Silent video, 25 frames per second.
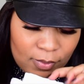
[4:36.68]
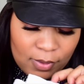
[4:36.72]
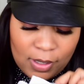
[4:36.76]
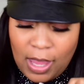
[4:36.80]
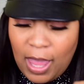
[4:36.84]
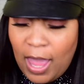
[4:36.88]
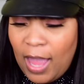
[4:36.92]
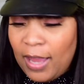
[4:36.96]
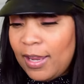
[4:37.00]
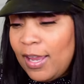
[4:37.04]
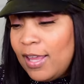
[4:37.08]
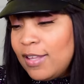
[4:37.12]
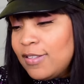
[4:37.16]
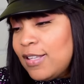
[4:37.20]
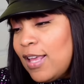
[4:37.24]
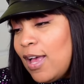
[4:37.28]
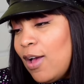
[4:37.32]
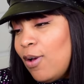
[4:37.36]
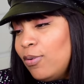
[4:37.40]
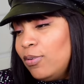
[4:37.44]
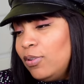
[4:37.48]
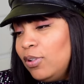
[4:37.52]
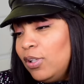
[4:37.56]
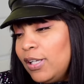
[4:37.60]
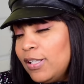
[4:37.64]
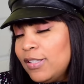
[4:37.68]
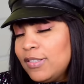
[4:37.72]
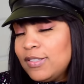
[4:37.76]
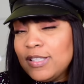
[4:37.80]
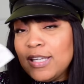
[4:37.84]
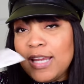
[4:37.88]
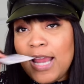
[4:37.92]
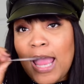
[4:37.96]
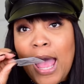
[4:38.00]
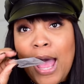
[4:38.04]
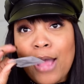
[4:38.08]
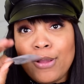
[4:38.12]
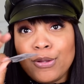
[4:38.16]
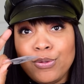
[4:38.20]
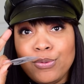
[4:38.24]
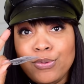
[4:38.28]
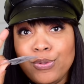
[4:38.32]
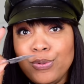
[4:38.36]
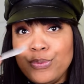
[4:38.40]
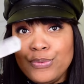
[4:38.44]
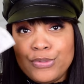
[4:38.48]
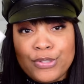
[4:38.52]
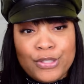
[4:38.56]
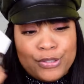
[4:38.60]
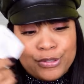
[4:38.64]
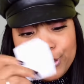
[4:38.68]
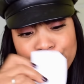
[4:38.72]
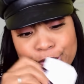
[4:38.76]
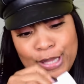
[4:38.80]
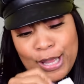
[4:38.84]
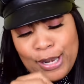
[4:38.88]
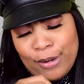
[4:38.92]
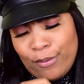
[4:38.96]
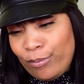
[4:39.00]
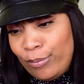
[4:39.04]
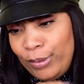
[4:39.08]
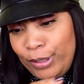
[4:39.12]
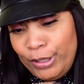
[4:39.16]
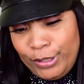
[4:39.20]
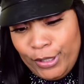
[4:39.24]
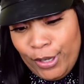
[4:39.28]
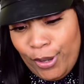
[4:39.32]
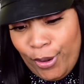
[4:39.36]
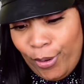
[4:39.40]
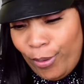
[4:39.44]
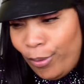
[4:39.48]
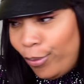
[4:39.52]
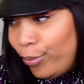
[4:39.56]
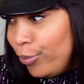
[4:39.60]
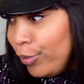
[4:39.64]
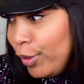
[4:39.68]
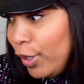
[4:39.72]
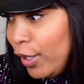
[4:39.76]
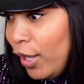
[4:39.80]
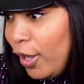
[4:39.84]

I guess I'll look and see how you use this because I don't really know.